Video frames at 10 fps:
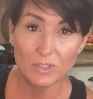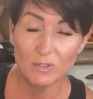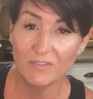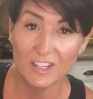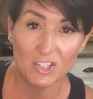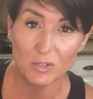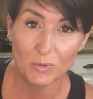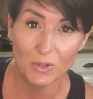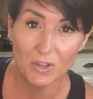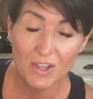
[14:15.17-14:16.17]
to a
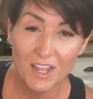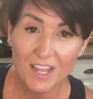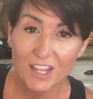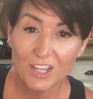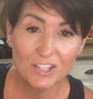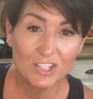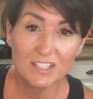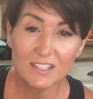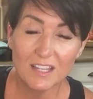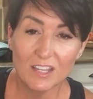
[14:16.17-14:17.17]
vegetable, you
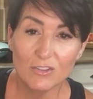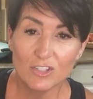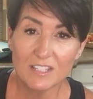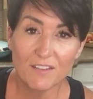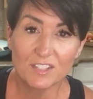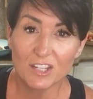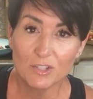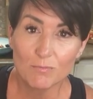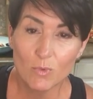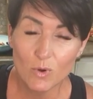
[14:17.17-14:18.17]
just have such
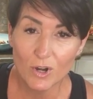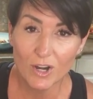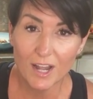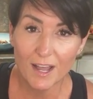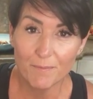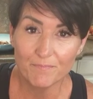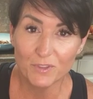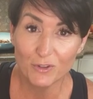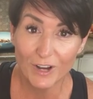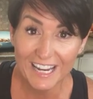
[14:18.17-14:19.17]
more
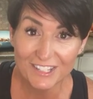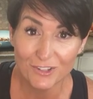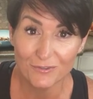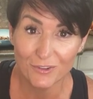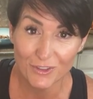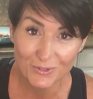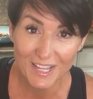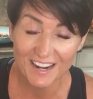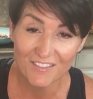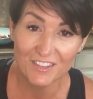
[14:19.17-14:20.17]
gratitude for those
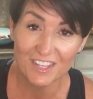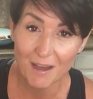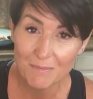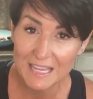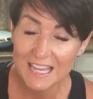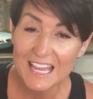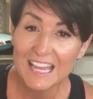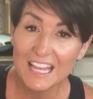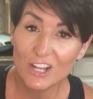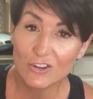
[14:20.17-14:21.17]
kind of yummy
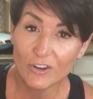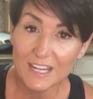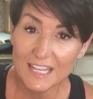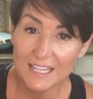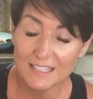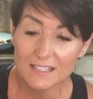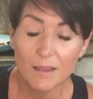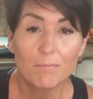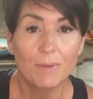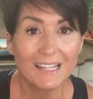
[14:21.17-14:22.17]
ingredients,
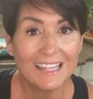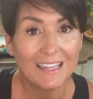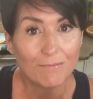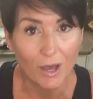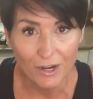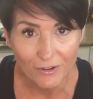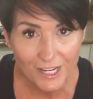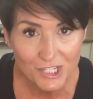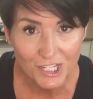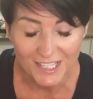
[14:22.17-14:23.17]
but in
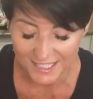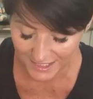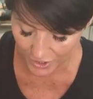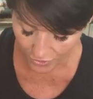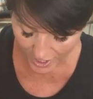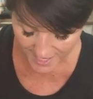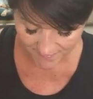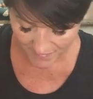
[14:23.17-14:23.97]
moderation. It's so great.